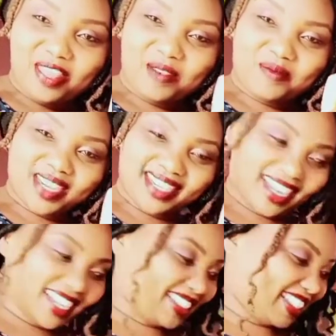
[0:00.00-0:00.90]

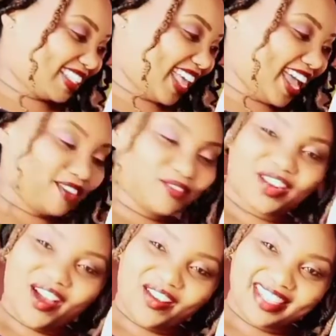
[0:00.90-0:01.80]
mandazis. I had
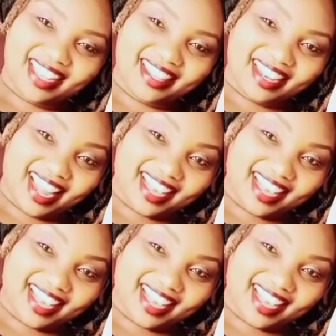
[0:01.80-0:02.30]
forgotten the last